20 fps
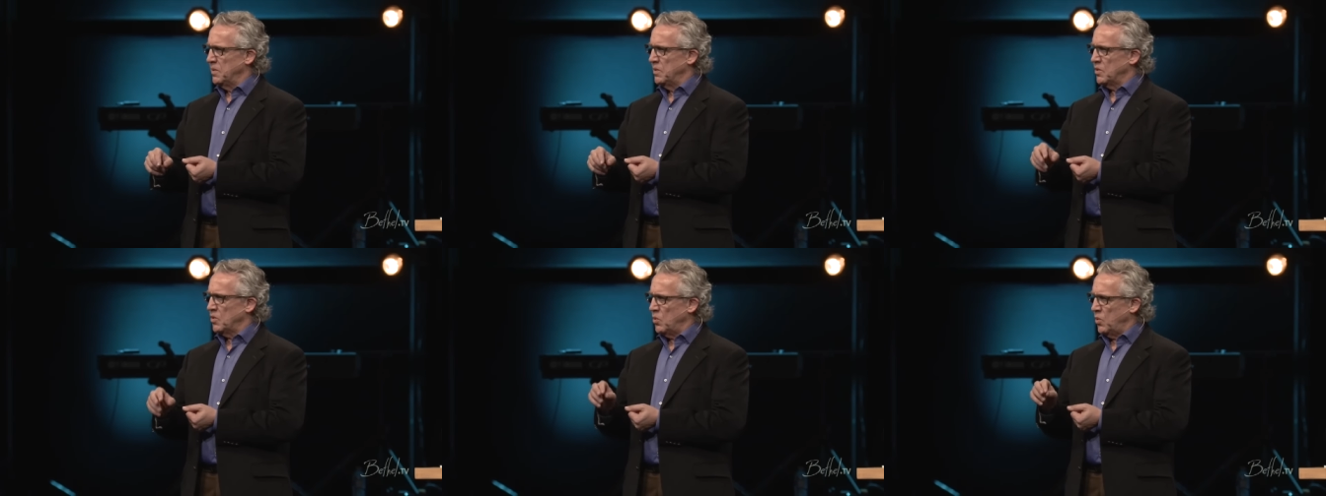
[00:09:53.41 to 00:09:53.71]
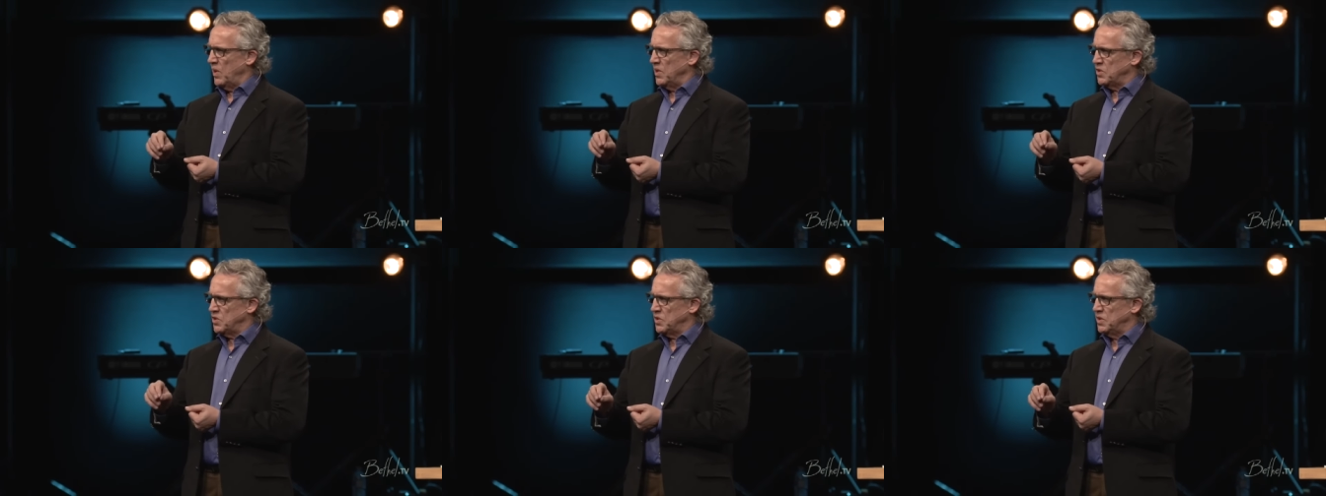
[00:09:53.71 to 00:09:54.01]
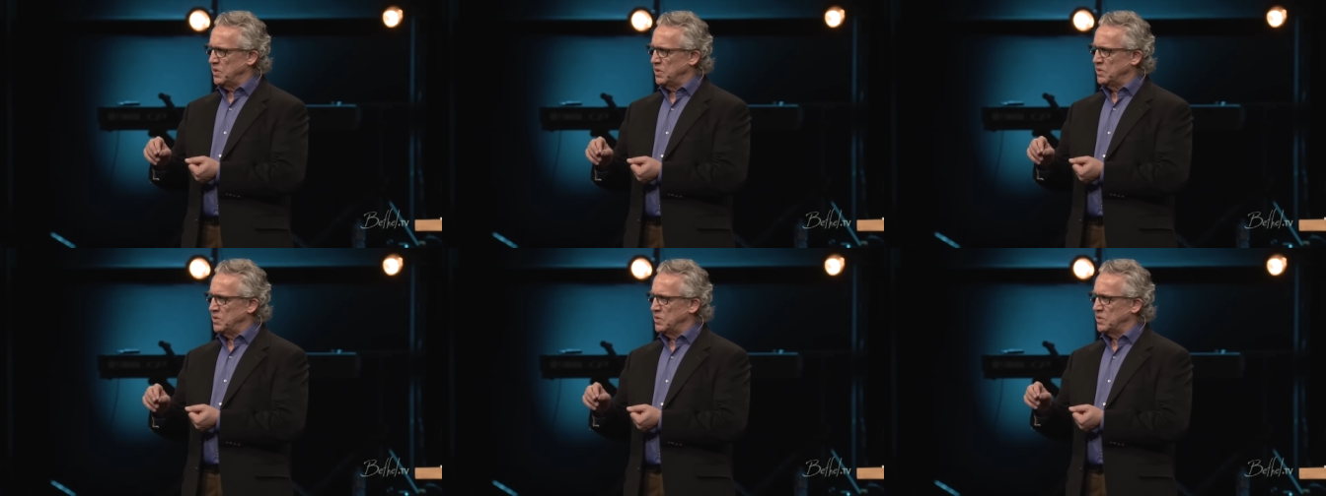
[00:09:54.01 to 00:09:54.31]

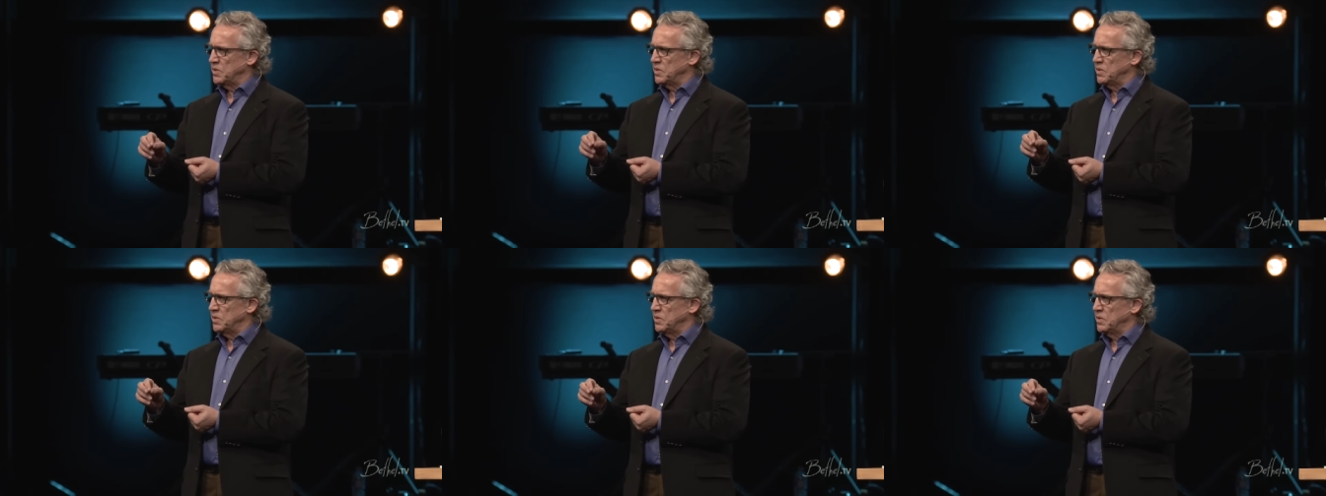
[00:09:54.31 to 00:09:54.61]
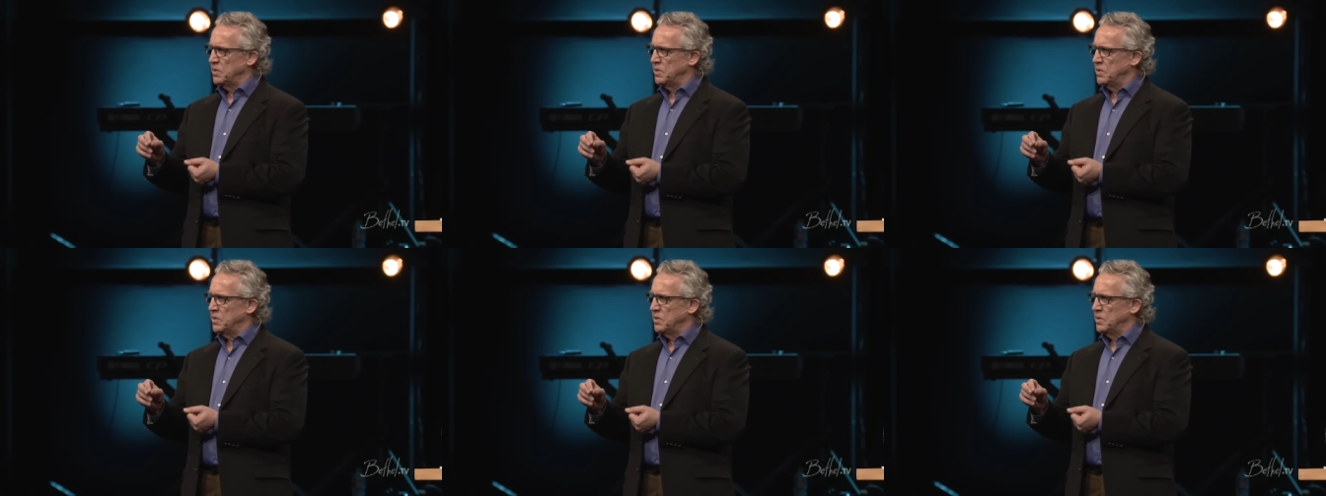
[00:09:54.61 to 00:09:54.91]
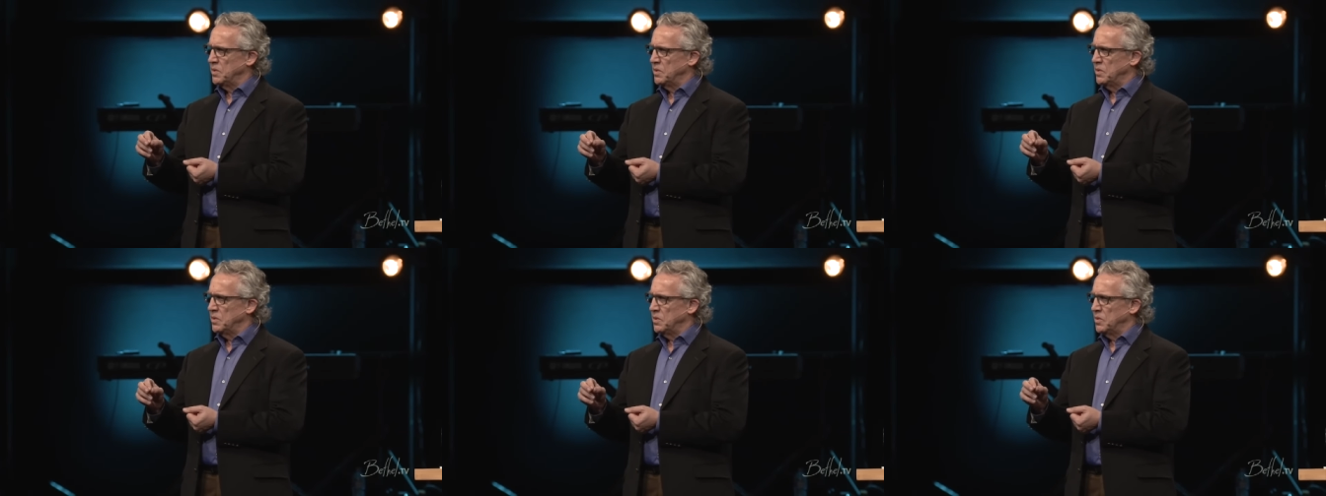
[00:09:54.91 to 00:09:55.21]
Questions
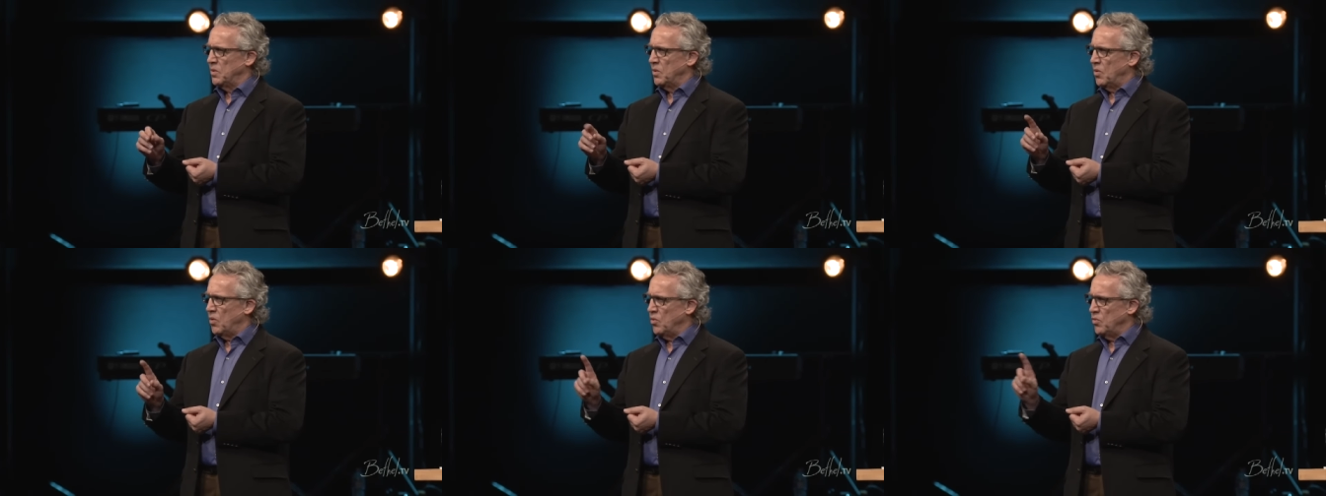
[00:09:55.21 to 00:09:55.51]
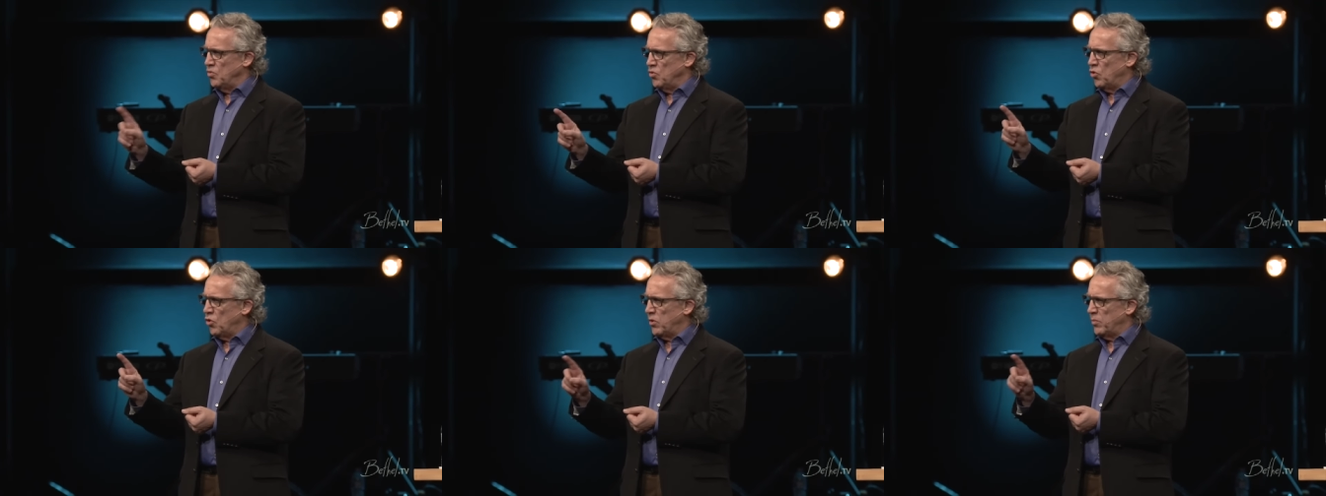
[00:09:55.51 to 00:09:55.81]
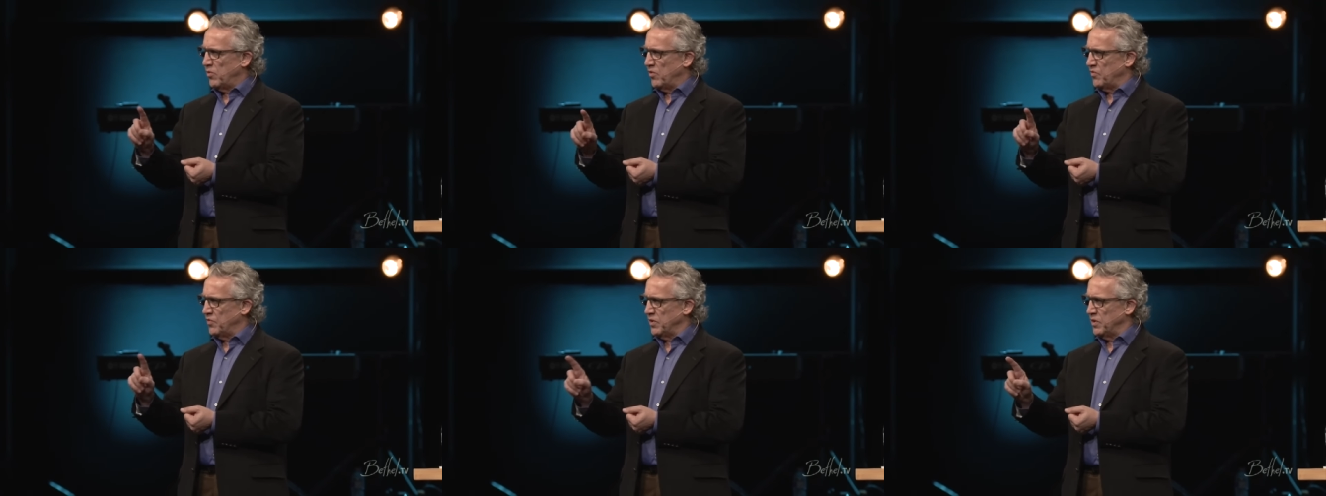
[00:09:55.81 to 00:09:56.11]
are
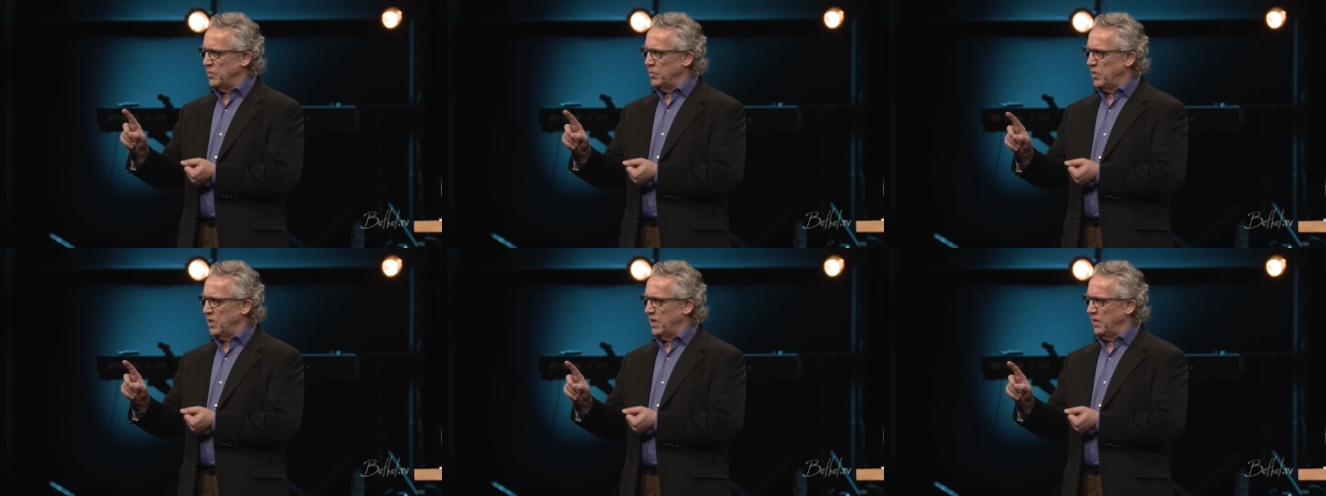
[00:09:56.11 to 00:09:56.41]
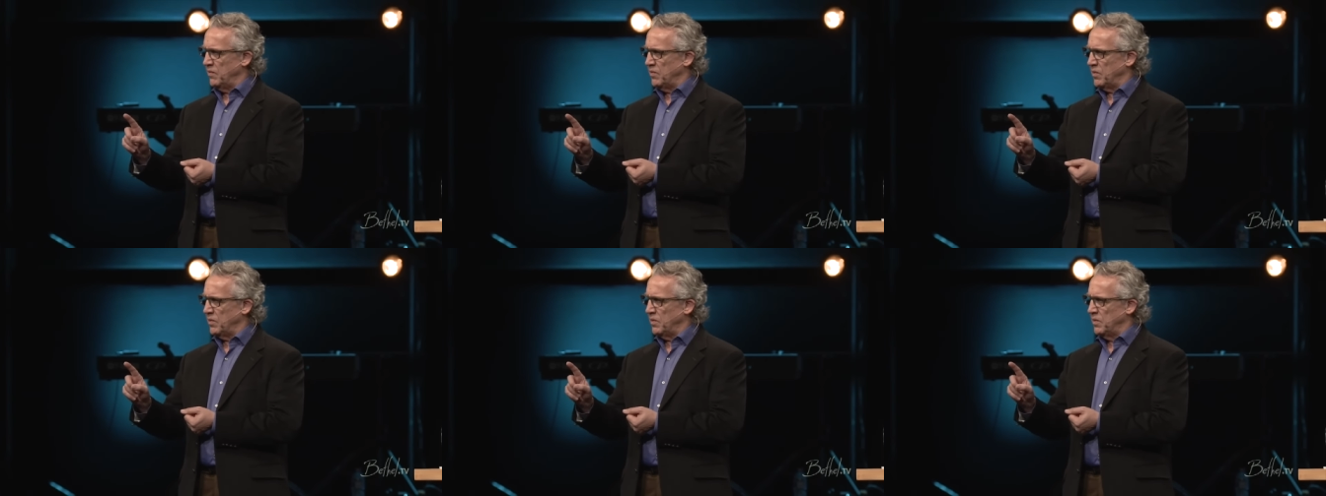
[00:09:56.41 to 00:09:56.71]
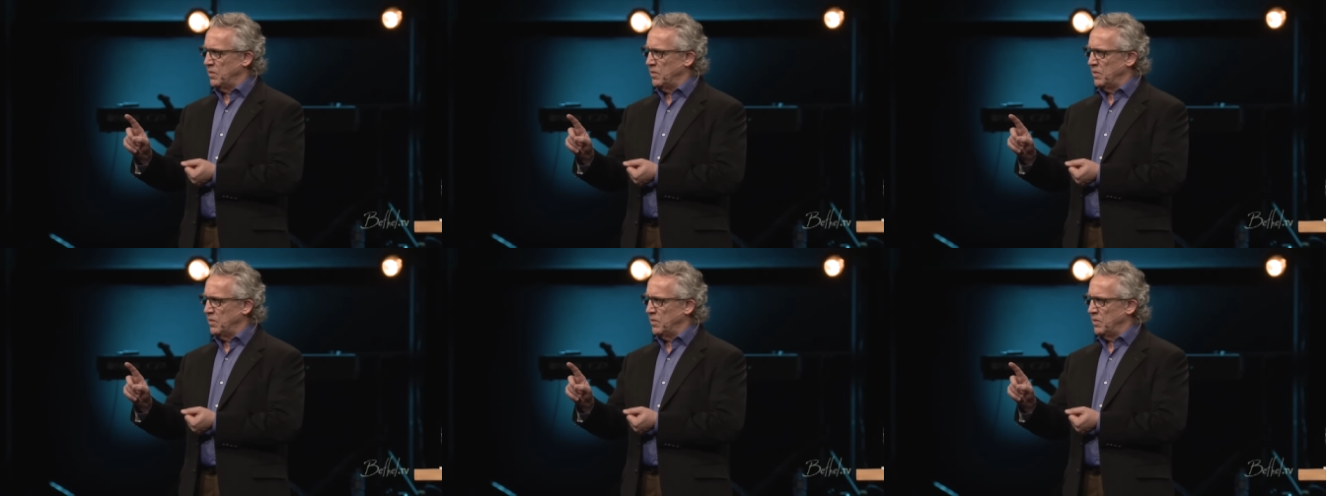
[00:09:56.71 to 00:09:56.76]
normal for the believer.